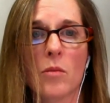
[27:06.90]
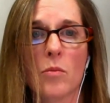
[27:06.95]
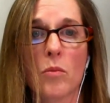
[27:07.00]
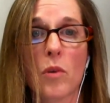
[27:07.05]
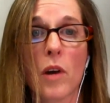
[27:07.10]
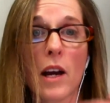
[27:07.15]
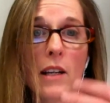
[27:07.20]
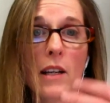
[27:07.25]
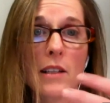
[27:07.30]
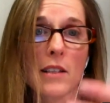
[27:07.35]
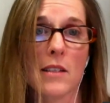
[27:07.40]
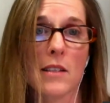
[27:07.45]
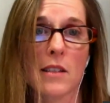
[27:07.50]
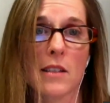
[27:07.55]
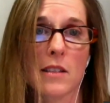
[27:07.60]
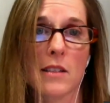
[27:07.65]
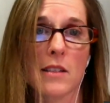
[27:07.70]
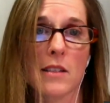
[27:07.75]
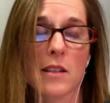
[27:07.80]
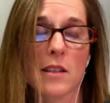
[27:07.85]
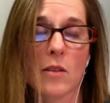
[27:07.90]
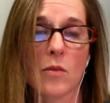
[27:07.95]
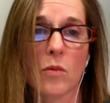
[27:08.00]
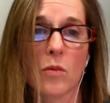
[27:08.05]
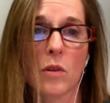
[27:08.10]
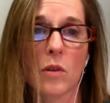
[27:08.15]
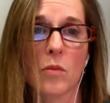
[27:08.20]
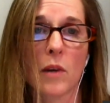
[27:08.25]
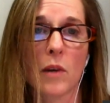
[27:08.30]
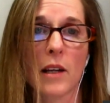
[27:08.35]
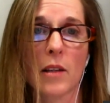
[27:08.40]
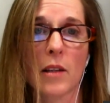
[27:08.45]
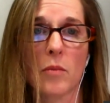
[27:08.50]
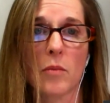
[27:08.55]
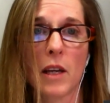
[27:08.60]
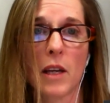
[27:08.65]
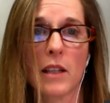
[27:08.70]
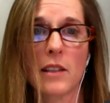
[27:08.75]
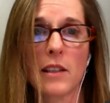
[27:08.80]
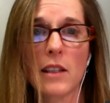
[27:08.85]
practices that we're
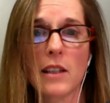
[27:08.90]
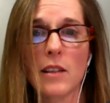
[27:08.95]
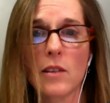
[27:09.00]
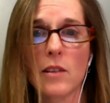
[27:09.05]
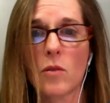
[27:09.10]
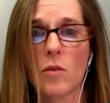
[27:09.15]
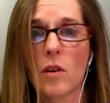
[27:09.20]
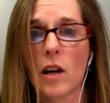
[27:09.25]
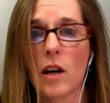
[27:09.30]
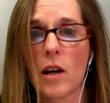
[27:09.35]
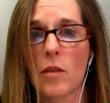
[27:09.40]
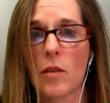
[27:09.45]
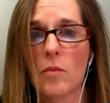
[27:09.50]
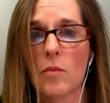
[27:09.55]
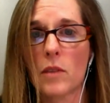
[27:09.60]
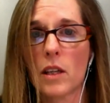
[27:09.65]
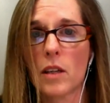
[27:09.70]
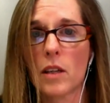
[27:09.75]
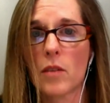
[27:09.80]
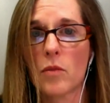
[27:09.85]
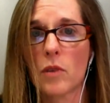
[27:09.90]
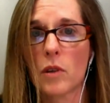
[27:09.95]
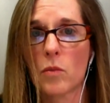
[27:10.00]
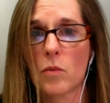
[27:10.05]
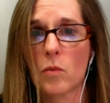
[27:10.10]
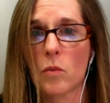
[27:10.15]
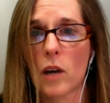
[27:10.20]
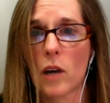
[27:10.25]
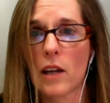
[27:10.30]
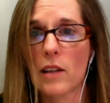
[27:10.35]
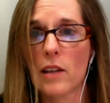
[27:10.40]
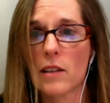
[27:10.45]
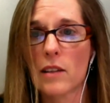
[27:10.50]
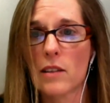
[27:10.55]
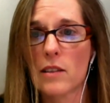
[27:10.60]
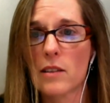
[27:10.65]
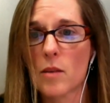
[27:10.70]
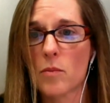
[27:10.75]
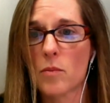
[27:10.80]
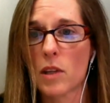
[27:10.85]
recommending if and when
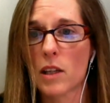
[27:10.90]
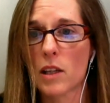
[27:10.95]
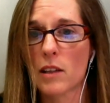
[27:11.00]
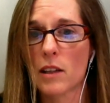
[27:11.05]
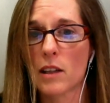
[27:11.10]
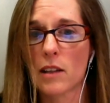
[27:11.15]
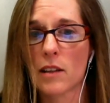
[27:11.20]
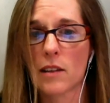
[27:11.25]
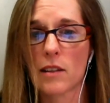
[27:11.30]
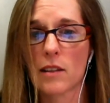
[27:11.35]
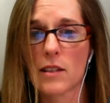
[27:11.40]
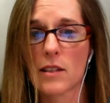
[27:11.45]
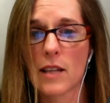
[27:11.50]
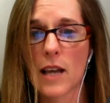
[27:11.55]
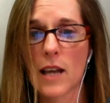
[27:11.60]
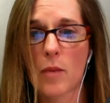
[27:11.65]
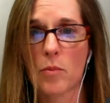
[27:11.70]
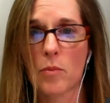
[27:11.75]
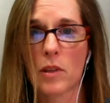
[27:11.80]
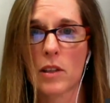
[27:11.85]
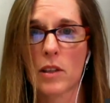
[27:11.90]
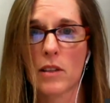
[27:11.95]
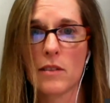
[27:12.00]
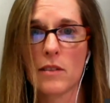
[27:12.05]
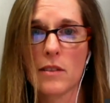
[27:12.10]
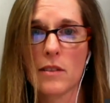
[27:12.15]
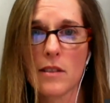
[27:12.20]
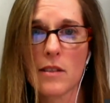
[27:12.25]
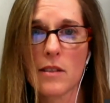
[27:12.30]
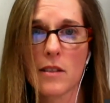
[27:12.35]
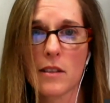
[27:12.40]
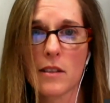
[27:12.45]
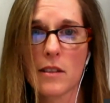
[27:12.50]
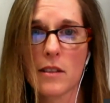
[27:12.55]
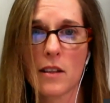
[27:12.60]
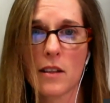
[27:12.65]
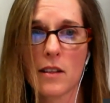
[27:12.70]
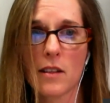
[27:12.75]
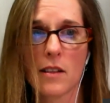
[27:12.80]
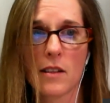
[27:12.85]
something like this happens.
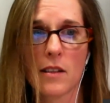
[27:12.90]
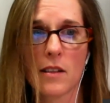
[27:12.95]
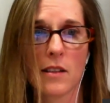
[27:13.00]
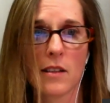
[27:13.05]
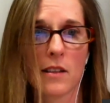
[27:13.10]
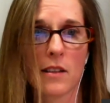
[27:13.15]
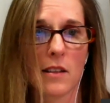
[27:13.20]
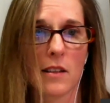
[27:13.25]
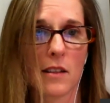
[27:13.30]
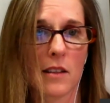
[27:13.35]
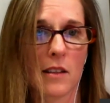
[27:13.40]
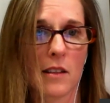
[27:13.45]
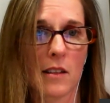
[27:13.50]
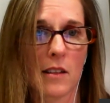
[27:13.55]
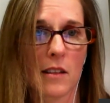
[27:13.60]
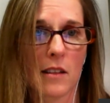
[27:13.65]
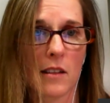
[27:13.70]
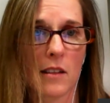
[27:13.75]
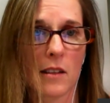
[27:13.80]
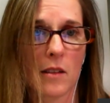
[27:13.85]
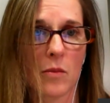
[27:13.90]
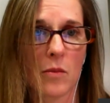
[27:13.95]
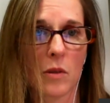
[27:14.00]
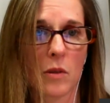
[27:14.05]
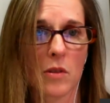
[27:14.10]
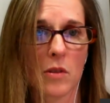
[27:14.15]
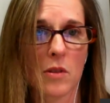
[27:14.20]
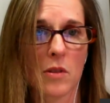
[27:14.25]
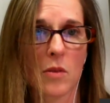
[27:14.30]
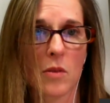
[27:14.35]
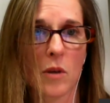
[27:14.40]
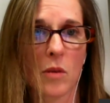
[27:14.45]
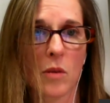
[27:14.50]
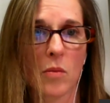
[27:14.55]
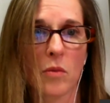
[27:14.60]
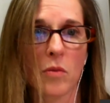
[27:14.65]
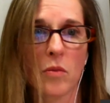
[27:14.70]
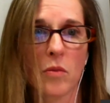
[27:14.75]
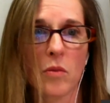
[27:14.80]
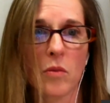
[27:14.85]
It worked so well
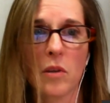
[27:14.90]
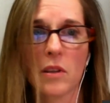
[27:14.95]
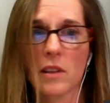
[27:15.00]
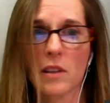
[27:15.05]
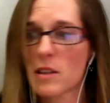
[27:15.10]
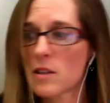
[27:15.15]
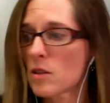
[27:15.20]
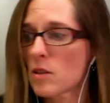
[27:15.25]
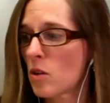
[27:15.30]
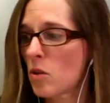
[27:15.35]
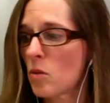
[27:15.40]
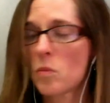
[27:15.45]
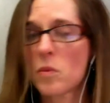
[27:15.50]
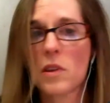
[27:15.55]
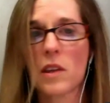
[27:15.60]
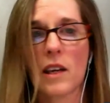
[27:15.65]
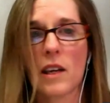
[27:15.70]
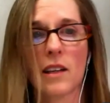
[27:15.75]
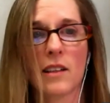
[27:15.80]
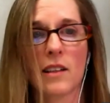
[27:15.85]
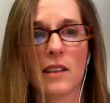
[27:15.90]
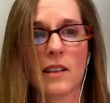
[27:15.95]
before. Let's hope that